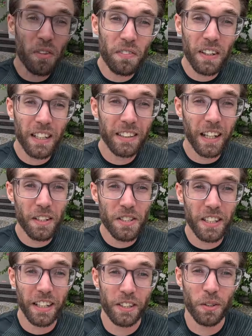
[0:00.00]
of the feeling that I
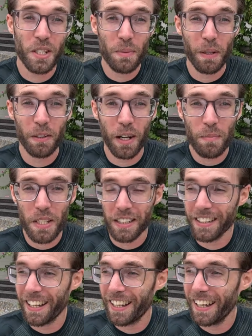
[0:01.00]
used to get doing speed reps in,
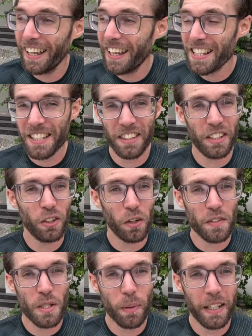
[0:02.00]
say, the
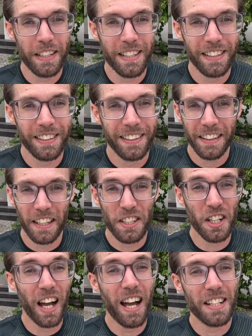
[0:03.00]
endorphin speed. Like
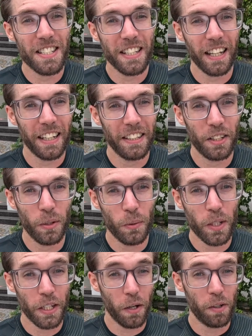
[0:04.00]
your heart's telling you
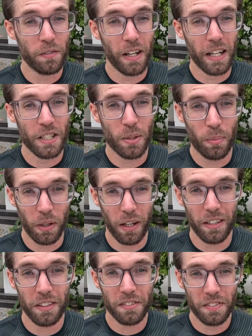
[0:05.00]
you're going fast,
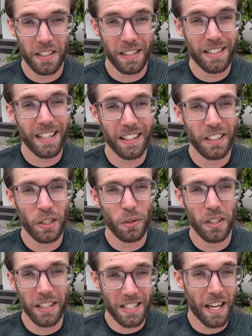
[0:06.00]
but your feet are telling you
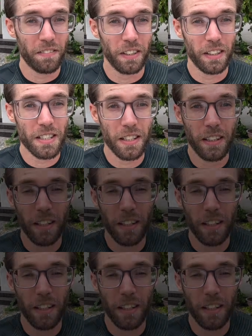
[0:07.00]
that it's effortless.